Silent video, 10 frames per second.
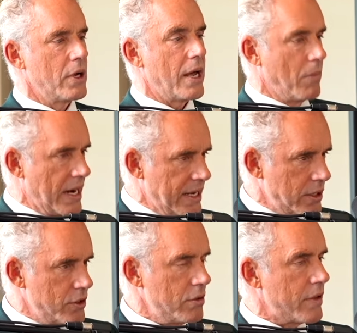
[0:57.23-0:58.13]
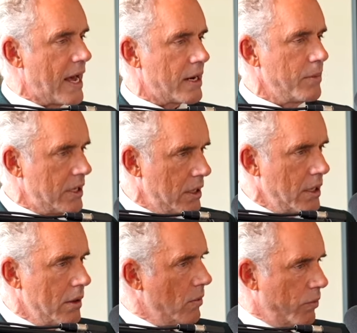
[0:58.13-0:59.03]
And money can do that. I mean,
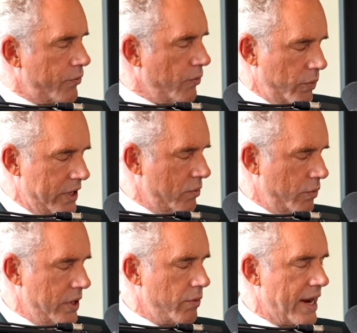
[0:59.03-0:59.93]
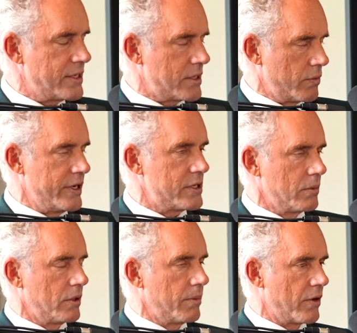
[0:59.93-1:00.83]
we raised a
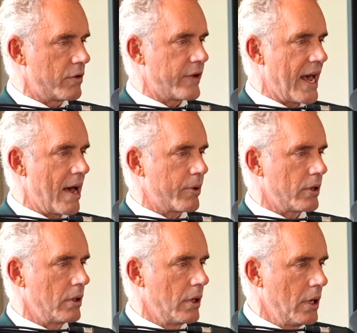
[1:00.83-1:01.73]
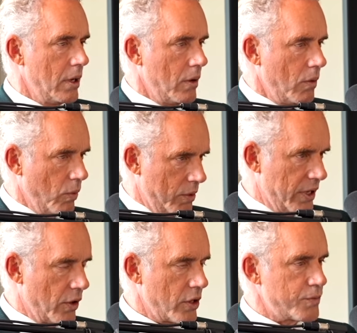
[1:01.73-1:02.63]
reasonable amount of capital when we
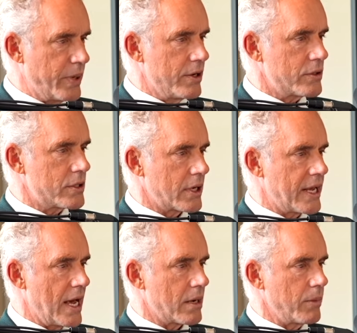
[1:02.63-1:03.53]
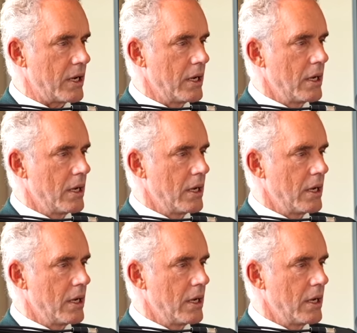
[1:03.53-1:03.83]
launched Peterson Academy.